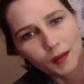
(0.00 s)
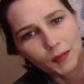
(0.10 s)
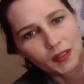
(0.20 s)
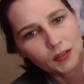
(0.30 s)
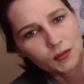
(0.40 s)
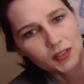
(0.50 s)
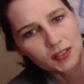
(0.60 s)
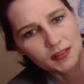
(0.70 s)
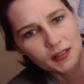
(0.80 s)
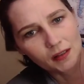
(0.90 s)
but you can
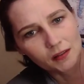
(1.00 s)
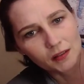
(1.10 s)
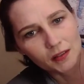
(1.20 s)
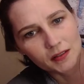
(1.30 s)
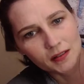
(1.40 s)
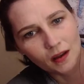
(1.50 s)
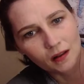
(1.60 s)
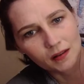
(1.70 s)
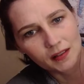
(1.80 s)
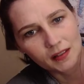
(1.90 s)
just color yours
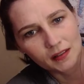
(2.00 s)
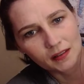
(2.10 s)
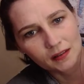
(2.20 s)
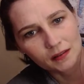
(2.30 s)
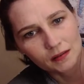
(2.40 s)
all in